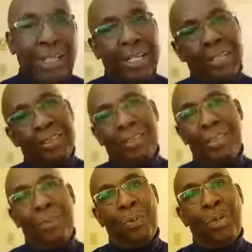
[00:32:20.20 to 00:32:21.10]
yeah,
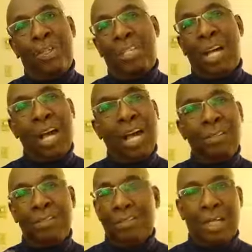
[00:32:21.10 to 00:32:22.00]
whether it's
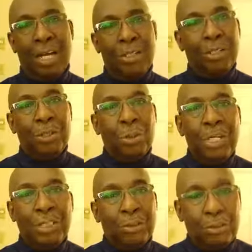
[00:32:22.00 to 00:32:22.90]
hot, 100
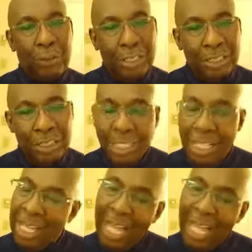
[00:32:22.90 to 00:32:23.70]
degrees or freezing,